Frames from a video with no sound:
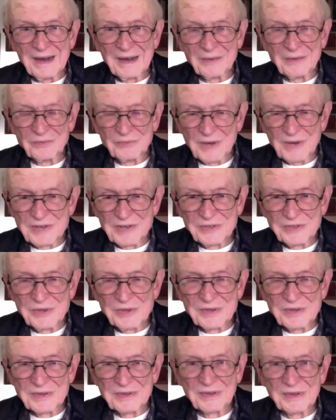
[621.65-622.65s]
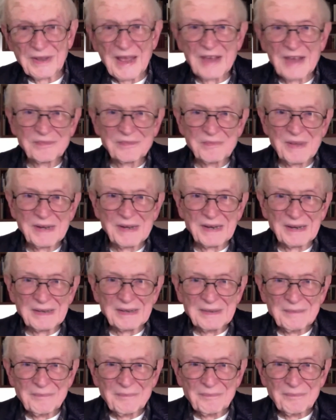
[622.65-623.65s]
rescued at the last minute
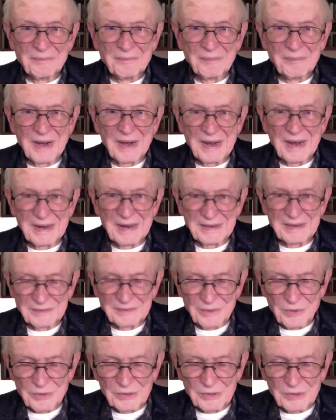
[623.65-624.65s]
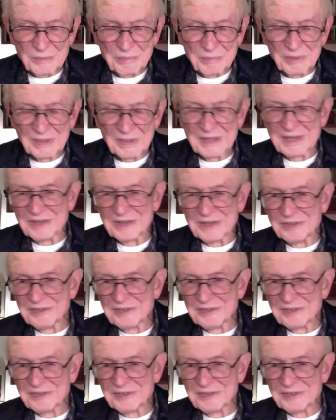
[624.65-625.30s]
by local police.